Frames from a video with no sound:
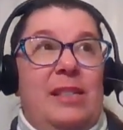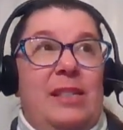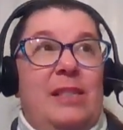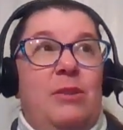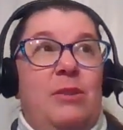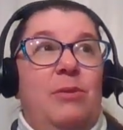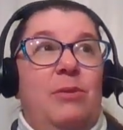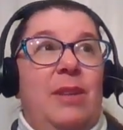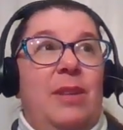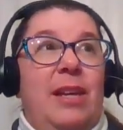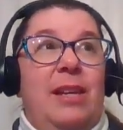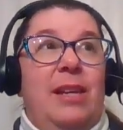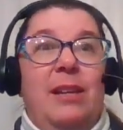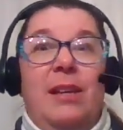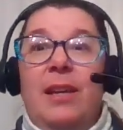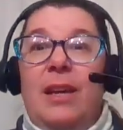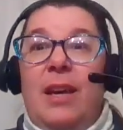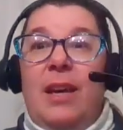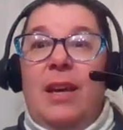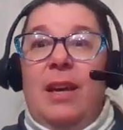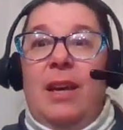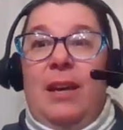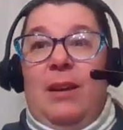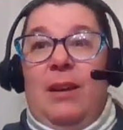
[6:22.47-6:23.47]
So, like
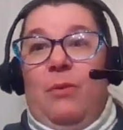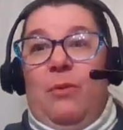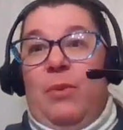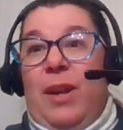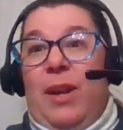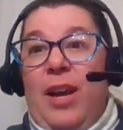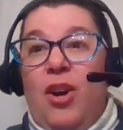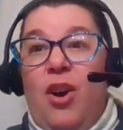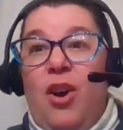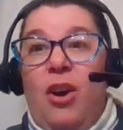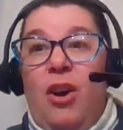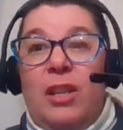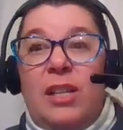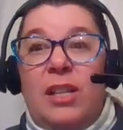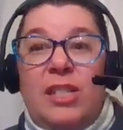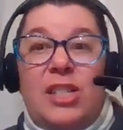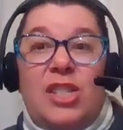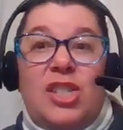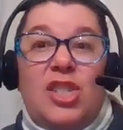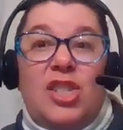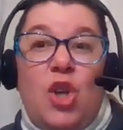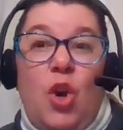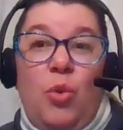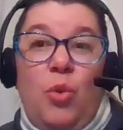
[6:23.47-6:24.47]
what I call a
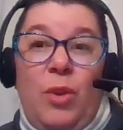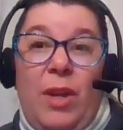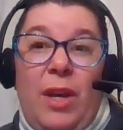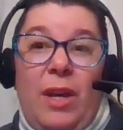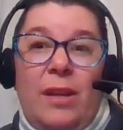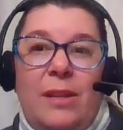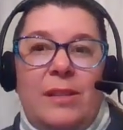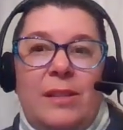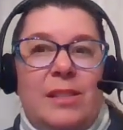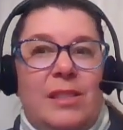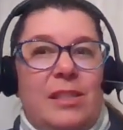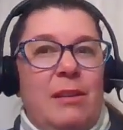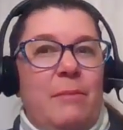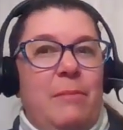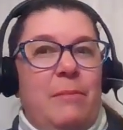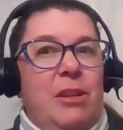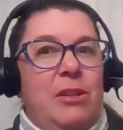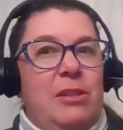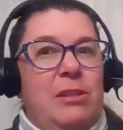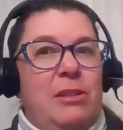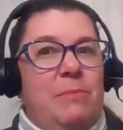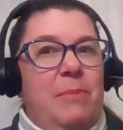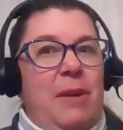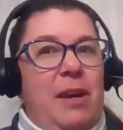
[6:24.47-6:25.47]
soda, somebody
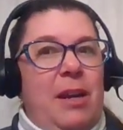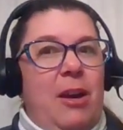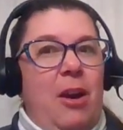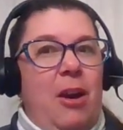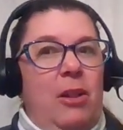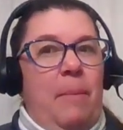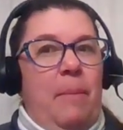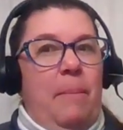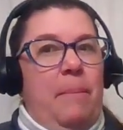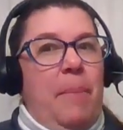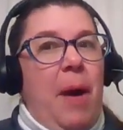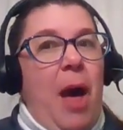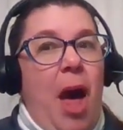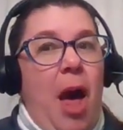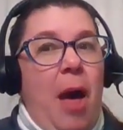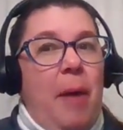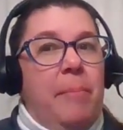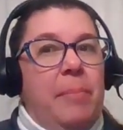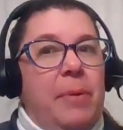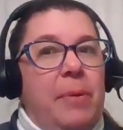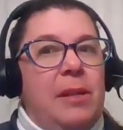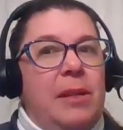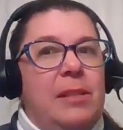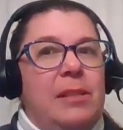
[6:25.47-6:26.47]
else might call a
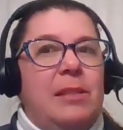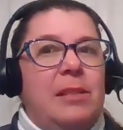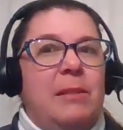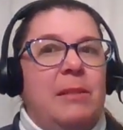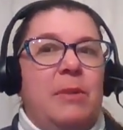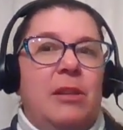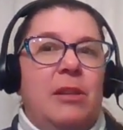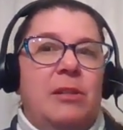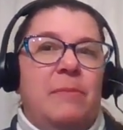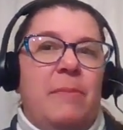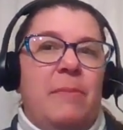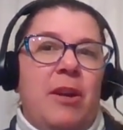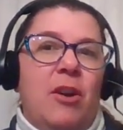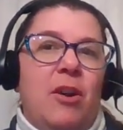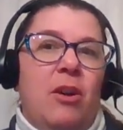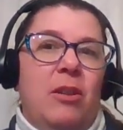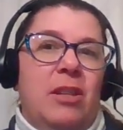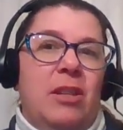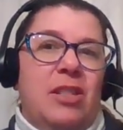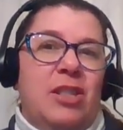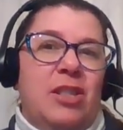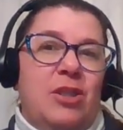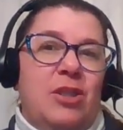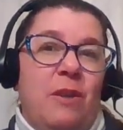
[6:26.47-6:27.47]
pop, and somebody else might
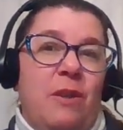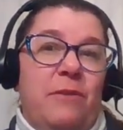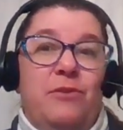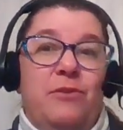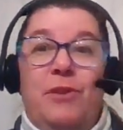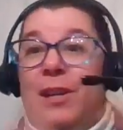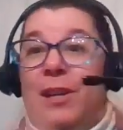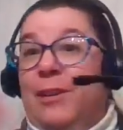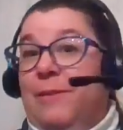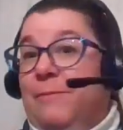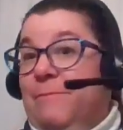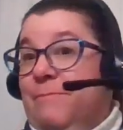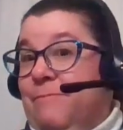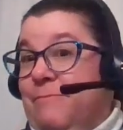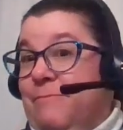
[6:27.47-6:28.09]
call a soft drink.